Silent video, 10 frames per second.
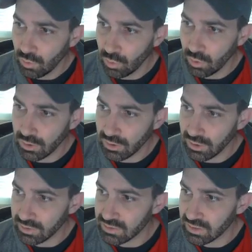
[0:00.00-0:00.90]
or
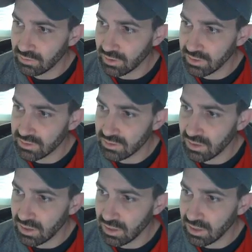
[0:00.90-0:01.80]
during the sunrise.
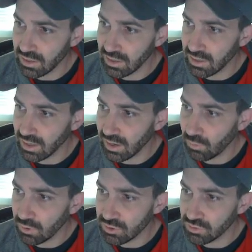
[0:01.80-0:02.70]
I
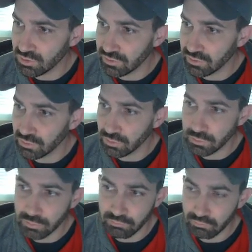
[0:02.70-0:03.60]
want you
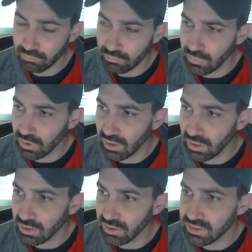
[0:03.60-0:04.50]
to
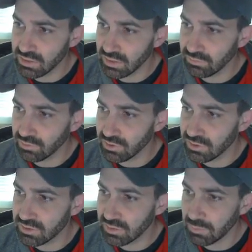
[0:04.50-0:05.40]
listen for
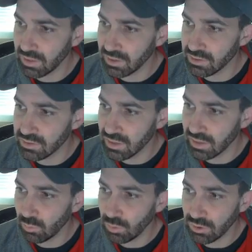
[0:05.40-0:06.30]
60 meters,
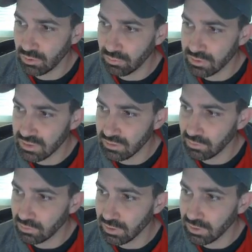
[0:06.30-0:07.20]
and I want you to
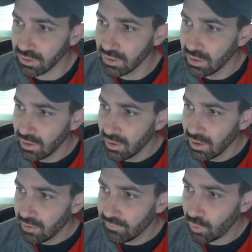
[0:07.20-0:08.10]
receive only.
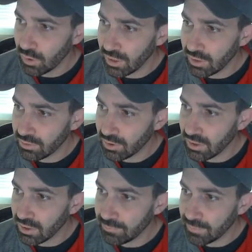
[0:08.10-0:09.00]
40,
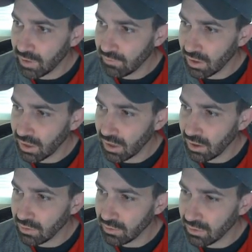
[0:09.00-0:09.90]
30, I've got
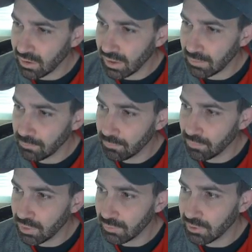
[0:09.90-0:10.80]
all the time,
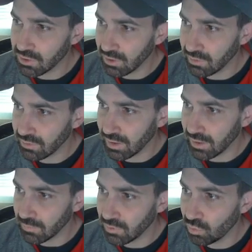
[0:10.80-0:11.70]
pretty much all the
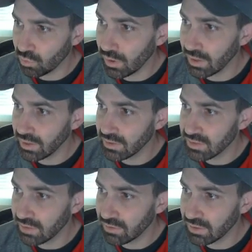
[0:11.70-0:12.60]
time. 20,
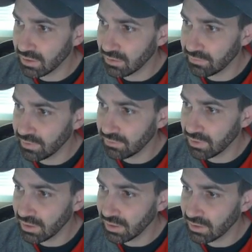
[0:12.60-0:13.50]
17,
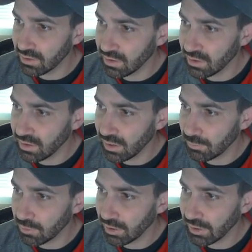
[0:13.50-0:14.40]
15,
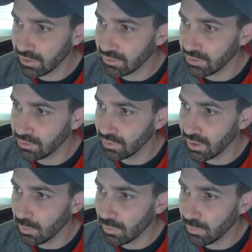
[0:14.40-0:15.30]
I'm telling it to tune
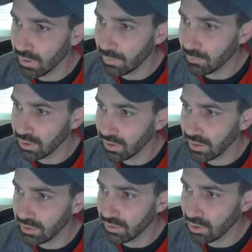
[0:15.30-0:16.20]
up, but I'm
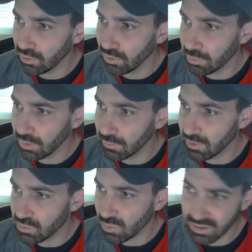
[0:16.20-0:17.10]
telling it to only pretty
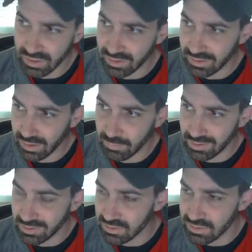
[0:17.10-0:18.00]
much work daytime
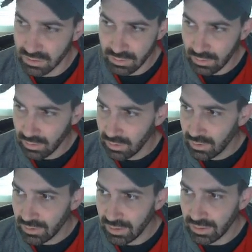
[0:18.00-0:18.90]
because
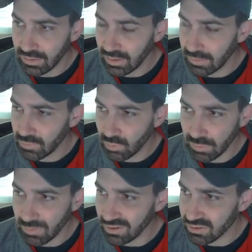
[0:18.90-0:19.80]
nighttime
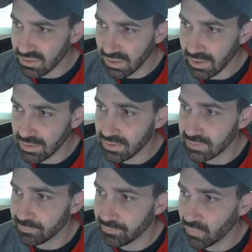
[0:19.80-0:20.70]
20 meters
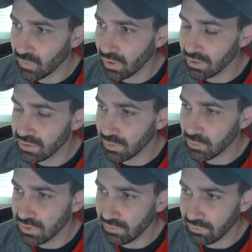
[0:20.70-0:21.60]
dies. Same
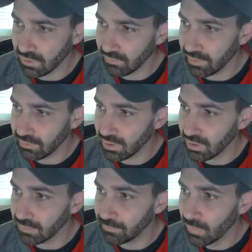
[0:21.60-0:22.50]
with 17,
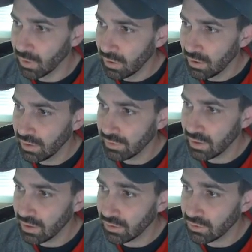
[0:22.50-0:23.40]
15. And
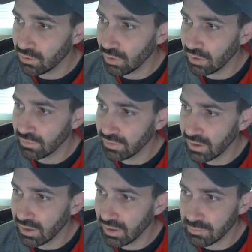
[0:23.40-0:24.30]
then 12 and
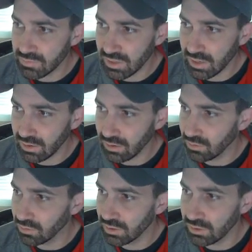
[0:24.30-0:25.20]
10, I'm saying
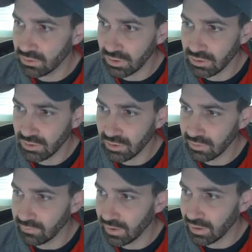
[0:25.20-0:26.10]
only do it during
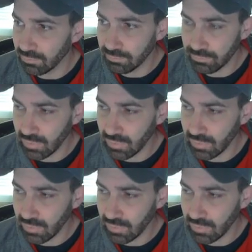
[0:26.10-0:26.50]
the very,